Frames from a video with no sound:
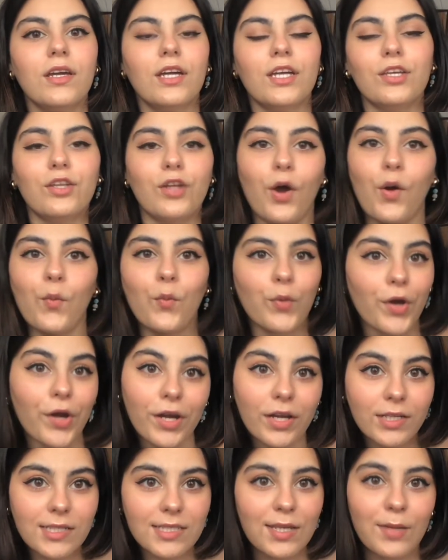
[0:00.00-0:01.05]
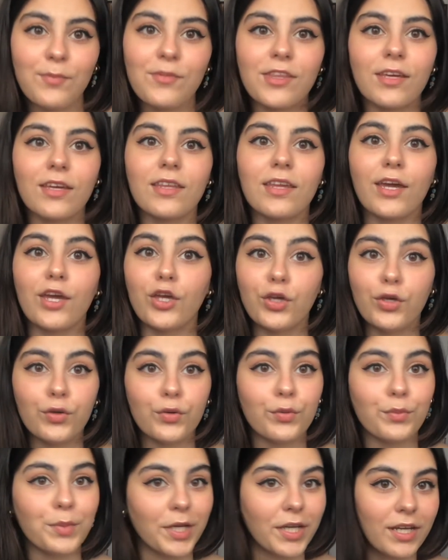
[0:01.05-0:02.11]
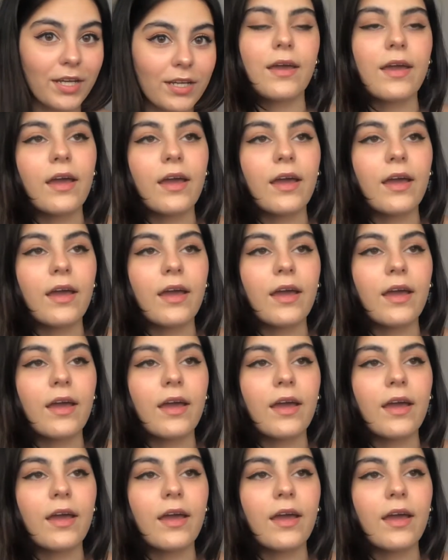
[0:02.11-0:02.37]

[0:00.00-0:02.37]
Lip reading: you know, wearing something that you made.